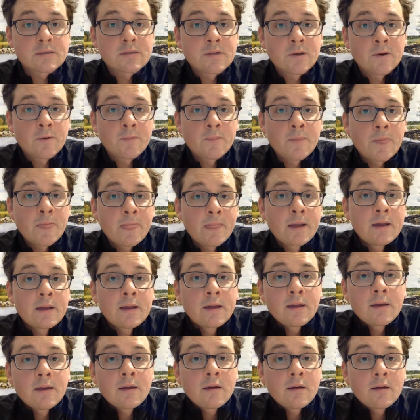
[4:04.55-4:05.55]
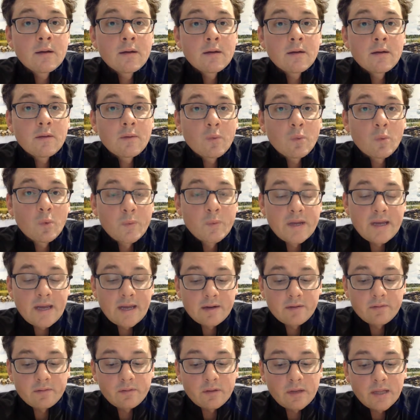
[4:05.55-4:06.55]
So we'll be
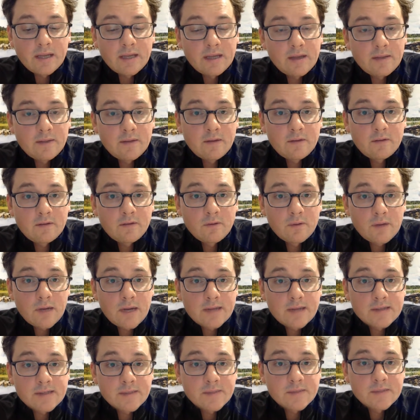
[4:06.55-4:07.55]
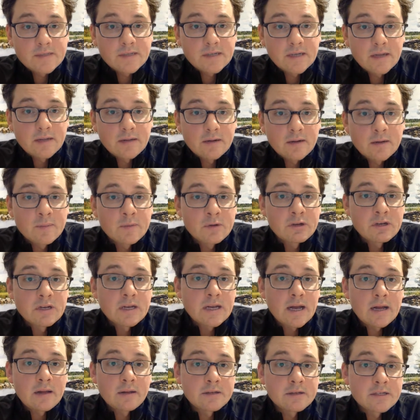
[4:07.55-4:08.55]
kind of linking these two concepts together, community
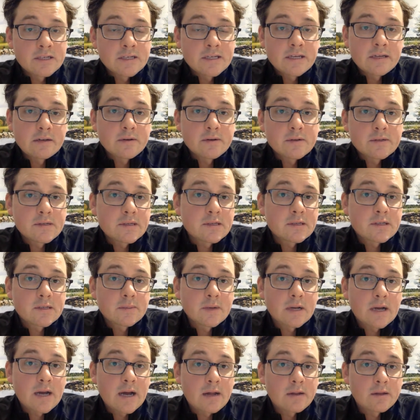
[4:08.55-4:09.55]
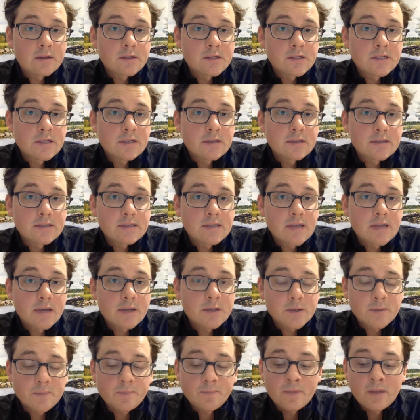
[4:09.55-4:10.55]
ecology and ecosystem ecology, in this
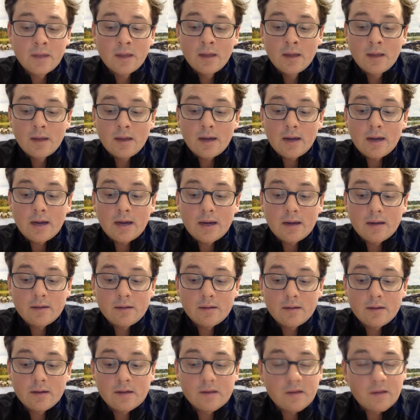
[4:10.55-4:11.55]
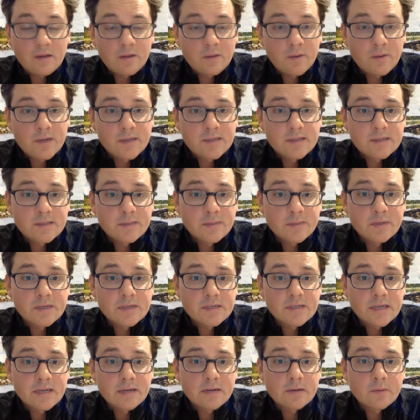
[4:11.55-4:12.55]
section. Otherwise, it's a pretty
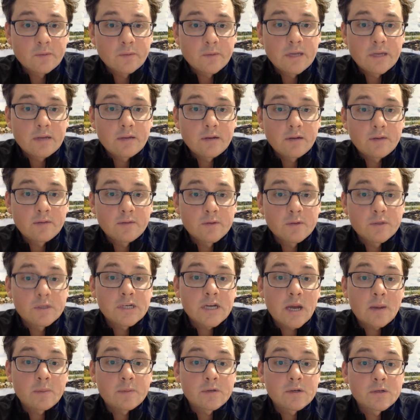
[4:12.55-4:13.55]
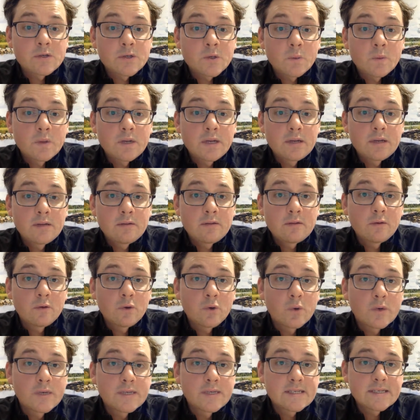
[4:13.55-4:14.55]
standard week. You have 2 chapters to read, 2
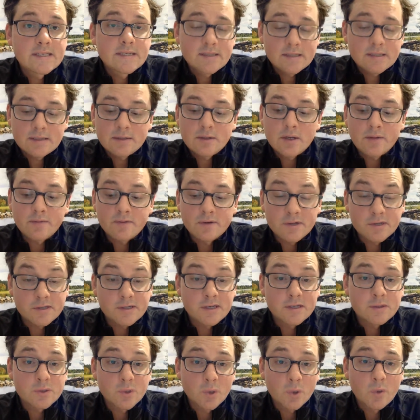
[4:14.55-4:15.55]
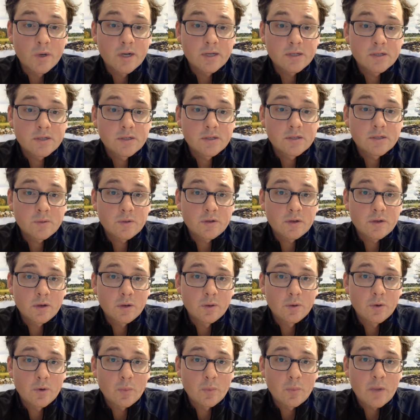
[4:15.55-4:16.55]
quizzes, you have your central questions with your
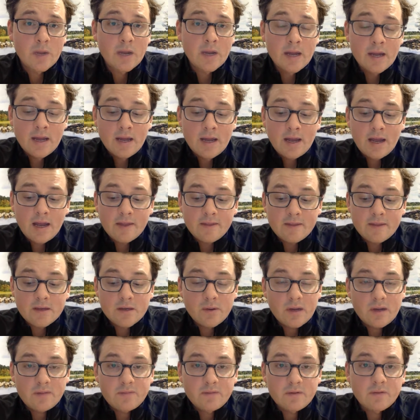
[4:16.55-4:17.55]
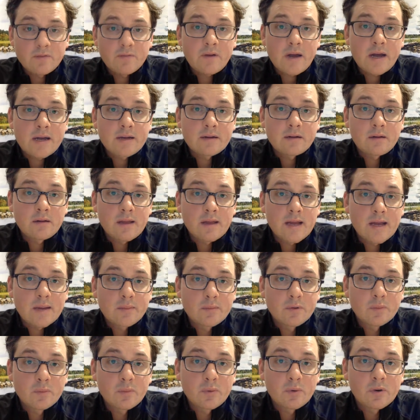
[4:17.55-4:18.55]
group, and then you have your final
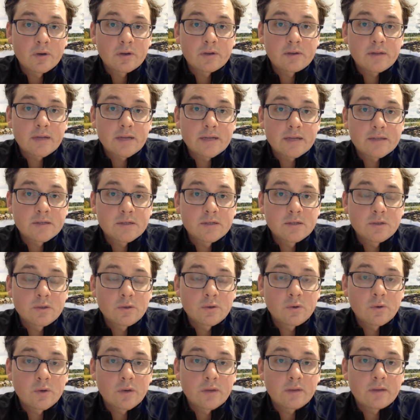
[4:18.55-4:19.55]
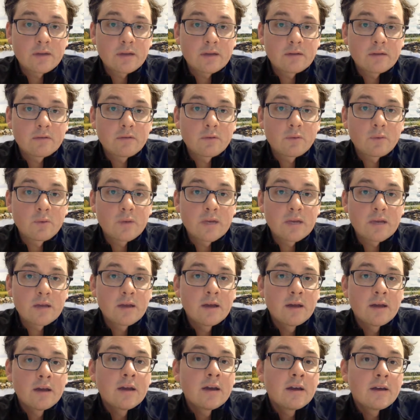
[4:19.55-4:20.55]
lab report that's due at the end of the week.
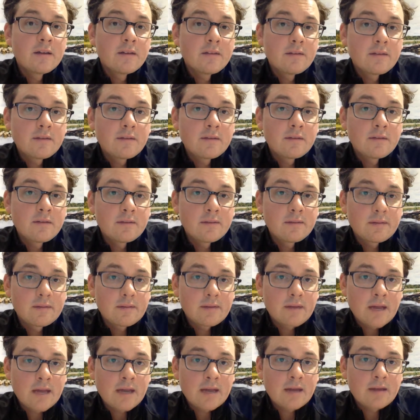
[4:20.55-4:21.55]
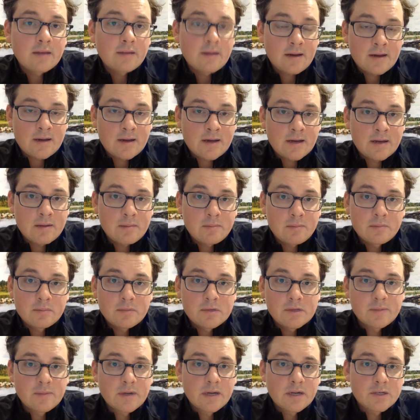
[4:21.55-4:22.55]
Take time
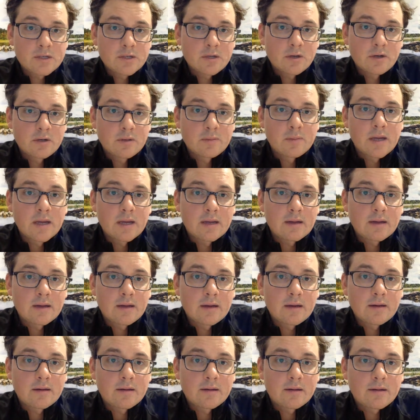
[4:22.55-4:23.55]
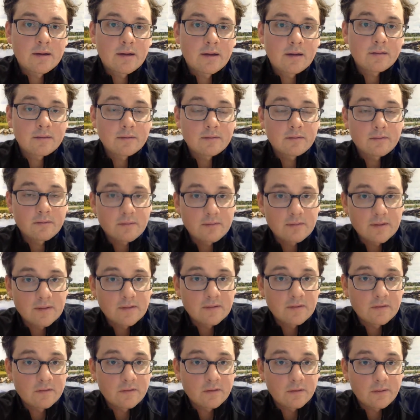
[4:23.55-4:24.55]
to make sure you make
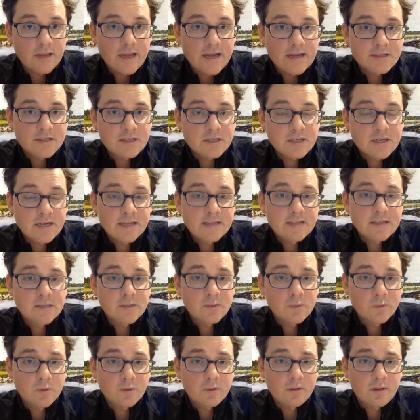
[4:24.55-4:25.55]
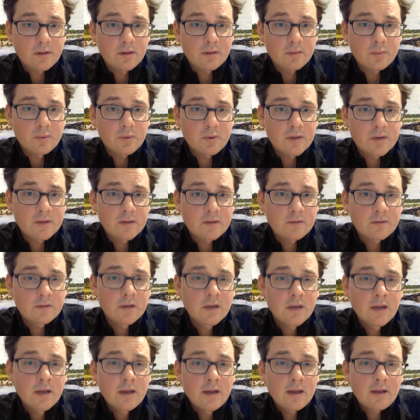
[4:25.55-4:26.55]
this is your last chance. It's worth a lot of points.
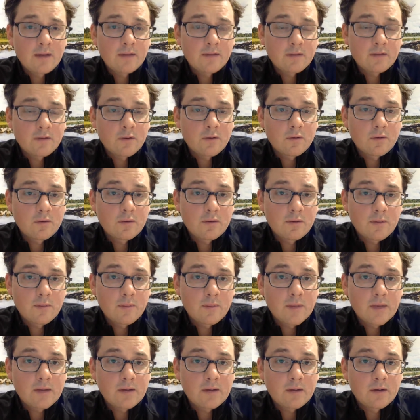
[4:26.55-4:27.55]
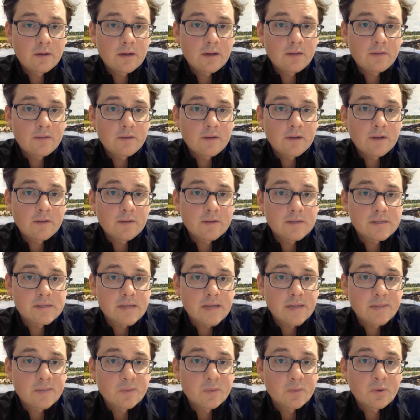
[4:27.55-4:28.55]
And so, make a good effort on this
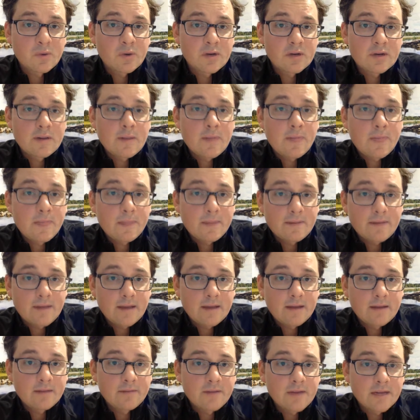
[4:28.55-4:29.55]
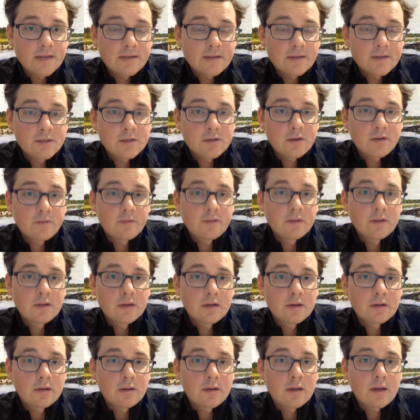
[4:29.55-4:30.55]
lab report. Take advantage of
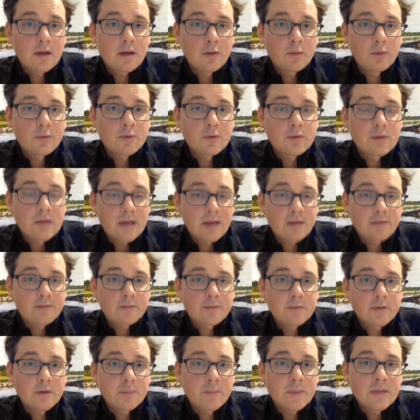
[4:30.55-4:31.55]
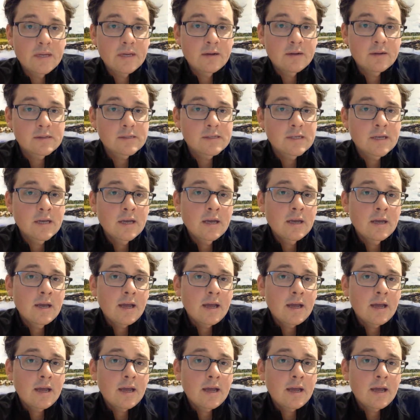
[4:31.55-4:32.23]
the help you got from your peers.